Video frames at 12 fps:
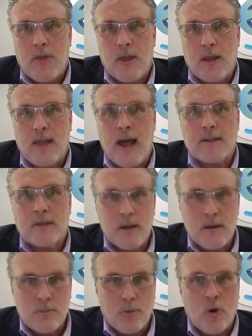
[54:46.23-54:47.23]
And I think
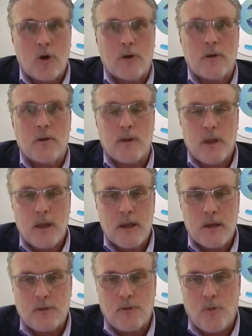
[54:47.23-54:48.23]
that's important,
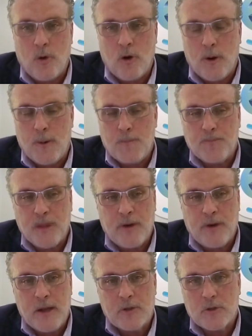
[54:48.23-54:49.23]
is
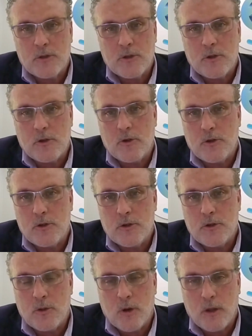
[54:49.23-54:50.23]
for the financial
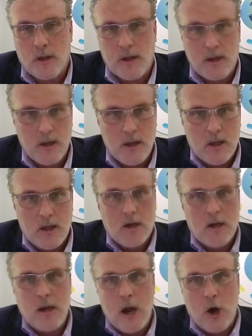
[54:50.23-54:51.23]
institutions to really
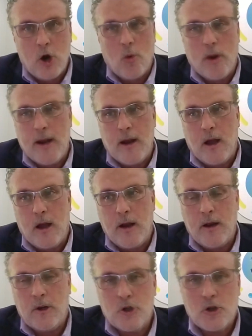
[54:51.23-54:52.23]
narrow
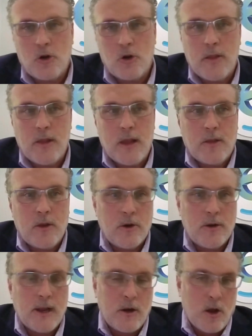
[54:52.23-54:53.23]
in on ensuring
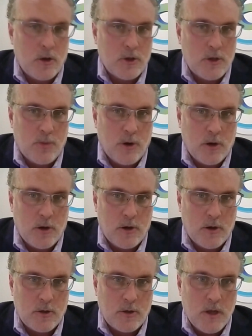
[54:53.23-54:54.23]
that their technology
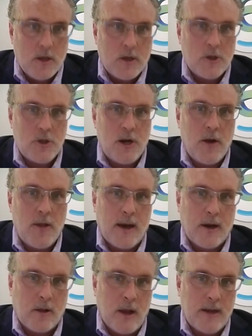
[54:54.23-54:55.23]
partners
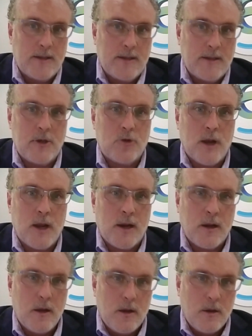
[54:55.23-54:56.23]
share that
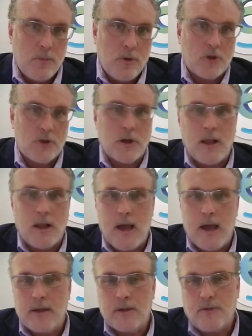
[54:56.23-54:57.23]
client-centric,
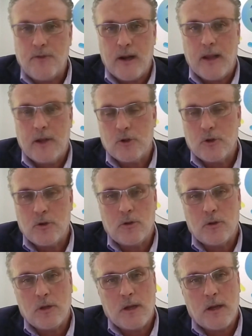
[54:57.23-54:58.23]
personalized,
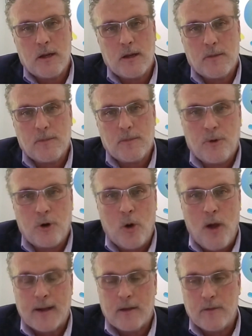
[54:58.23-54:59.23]

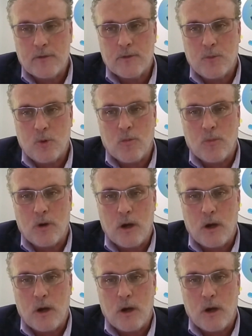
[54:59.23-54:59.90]
financial, proactive